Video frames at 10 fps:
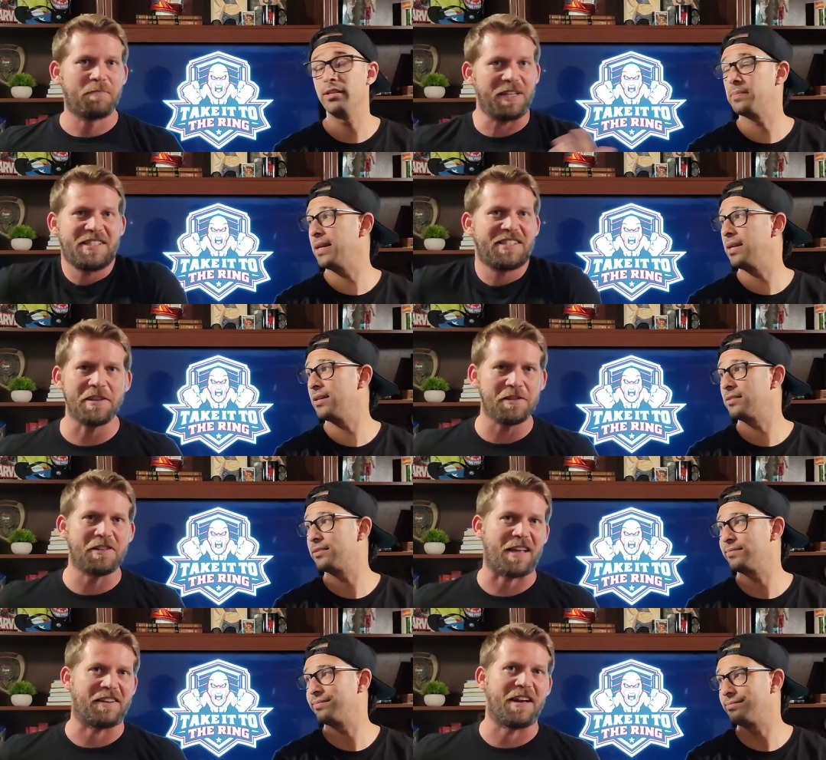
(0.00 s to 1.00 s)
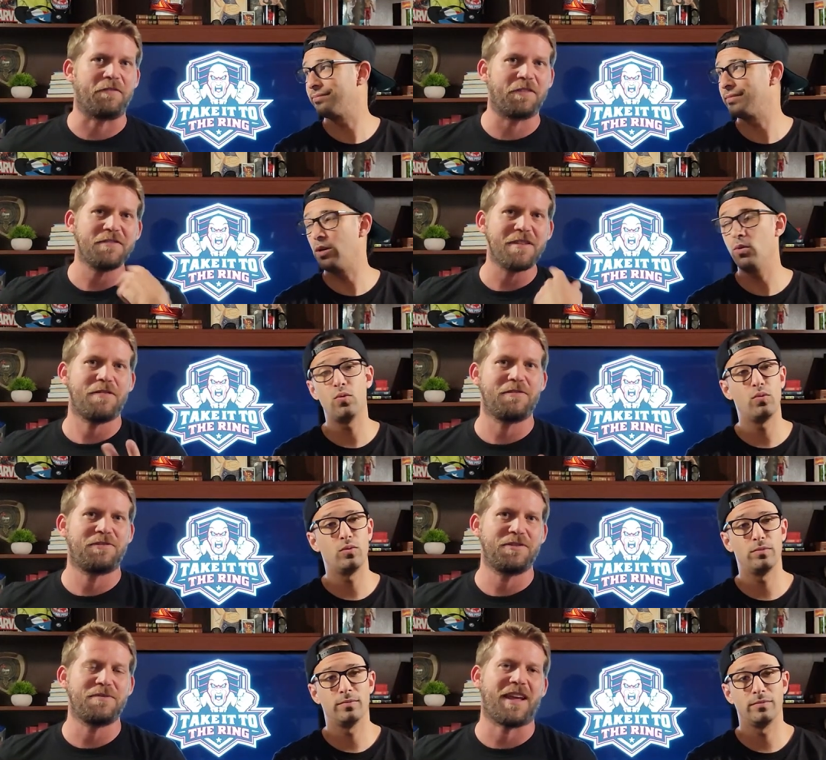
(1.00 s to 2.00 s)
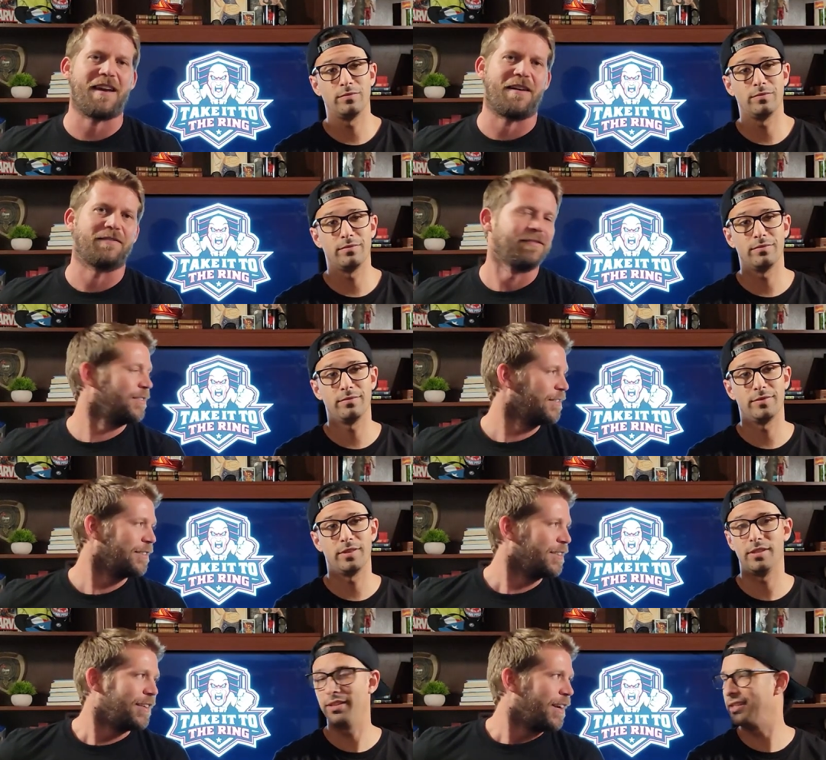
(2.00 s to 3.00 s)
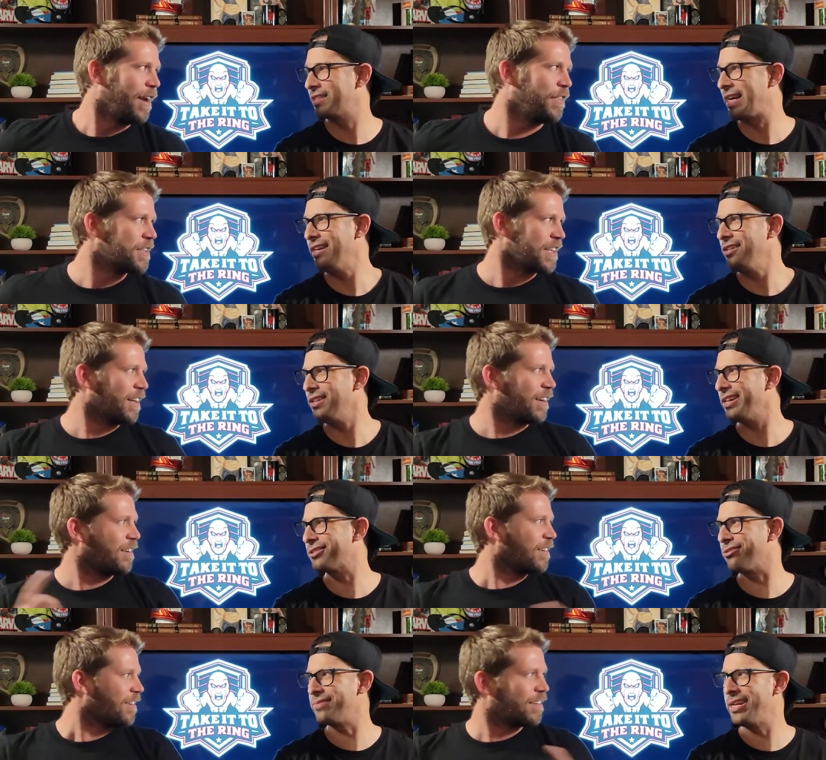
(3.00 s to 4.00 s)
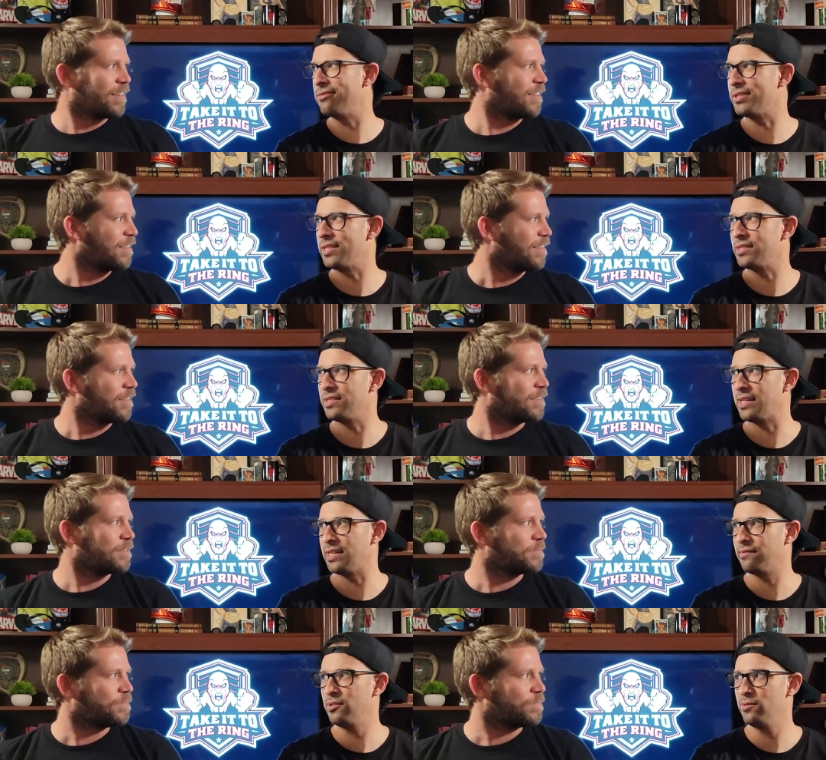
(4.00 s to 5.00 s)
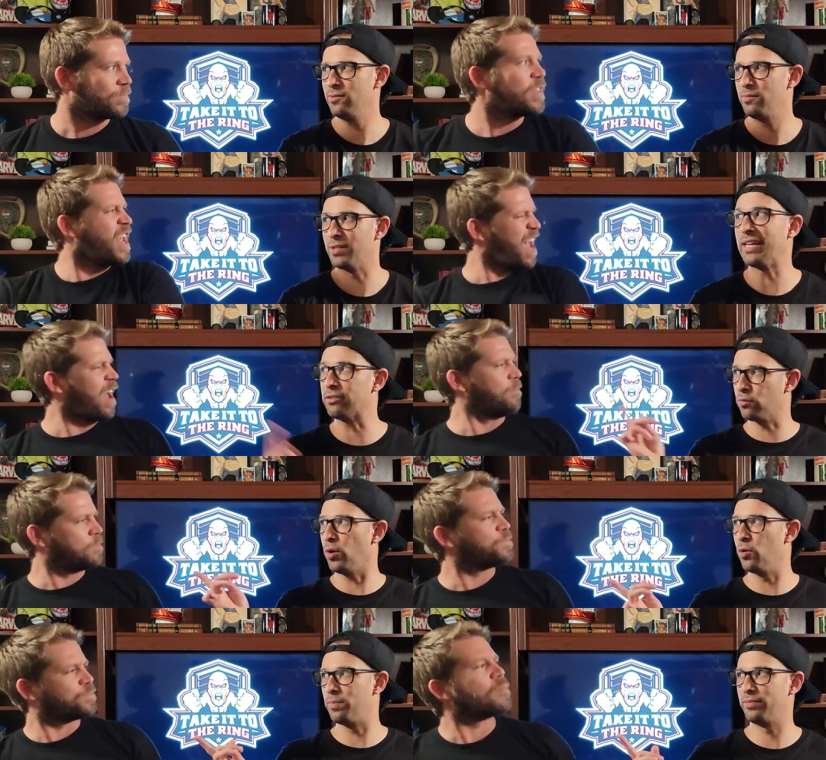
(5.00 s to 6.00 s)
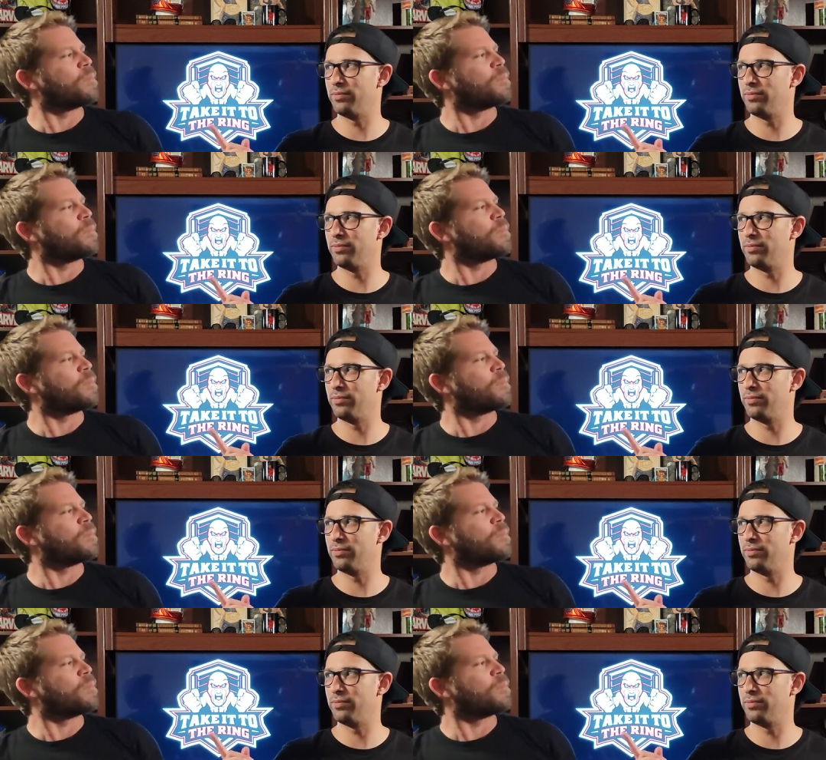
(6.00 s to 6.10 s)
Speaker 1: but it's still not enough. Another oh, two count. It's and then it's like, like, a tornado DDT kind of no without yeah. the rope.